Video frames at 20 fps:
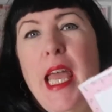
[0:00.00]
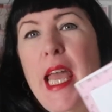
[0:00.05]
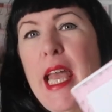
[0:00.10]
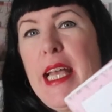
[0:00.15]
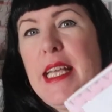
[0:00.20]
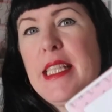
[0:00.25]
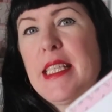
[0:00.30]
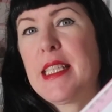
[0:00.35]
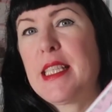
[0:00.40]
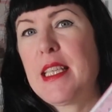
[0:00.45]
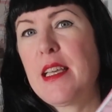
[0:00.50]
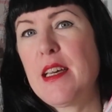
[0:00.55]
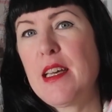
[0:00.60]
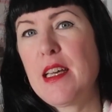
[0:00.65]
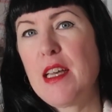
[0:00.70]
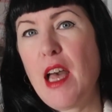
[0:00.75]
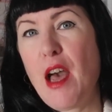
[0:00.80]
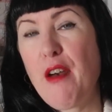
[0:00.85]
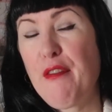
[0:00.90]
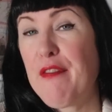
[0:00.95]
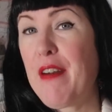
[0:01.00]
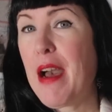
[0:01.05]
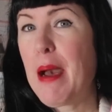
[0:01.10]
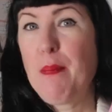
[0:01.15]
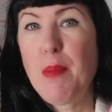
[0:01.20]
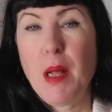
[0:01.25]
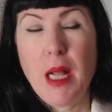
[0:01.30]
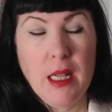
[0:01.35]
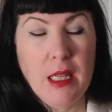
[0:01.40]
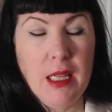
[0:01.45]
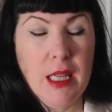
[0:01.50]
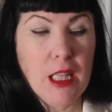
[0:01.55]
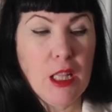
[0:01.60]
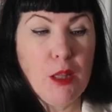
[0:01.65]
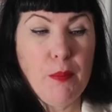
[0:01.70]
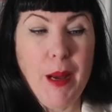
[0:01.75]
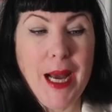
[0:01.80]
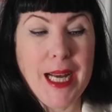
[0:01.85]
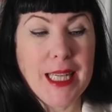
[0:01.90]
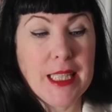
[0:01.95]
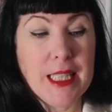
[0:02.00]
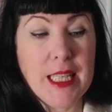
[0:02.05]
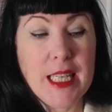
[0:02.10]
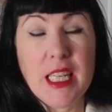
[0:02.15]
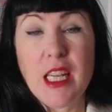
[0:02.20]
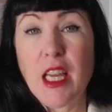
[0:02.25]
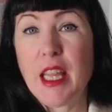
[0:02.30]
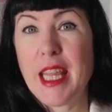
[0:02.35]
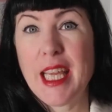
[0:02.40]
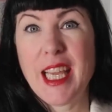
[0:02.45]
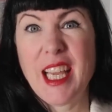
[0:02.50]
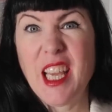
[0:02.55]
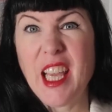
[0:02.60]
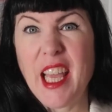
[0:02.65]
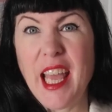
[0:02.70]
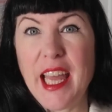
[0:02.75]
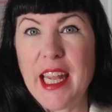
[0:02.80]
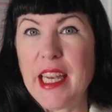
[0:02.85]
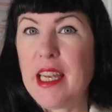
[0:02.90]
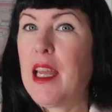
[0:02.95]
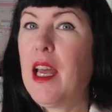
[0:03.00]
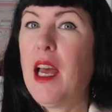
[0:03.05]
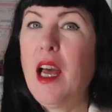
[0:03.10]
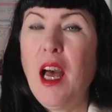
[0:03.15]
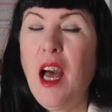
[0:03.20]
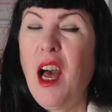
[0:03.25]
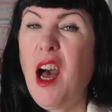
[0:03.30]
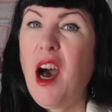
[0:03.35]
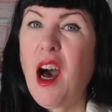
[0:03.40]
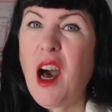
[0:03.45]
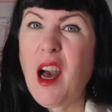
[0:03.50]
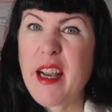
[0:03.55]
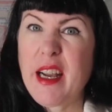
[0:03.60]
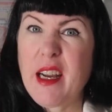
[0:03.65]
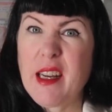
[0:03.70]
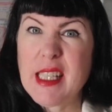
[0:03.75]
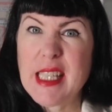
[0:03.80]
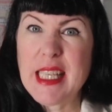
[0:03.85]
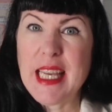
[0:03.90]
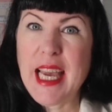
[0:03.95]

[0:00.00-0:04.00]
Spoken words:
It's a fab little pattern. I think again I cut